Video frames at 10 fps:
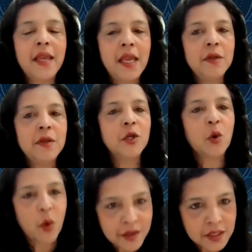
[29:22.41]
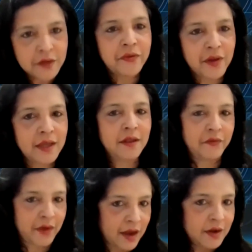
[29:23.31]
able to quantify
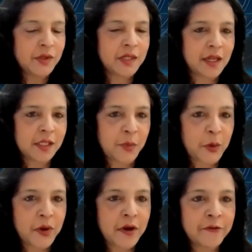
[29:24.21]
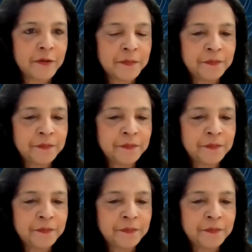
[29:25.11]
the values that I spoke of.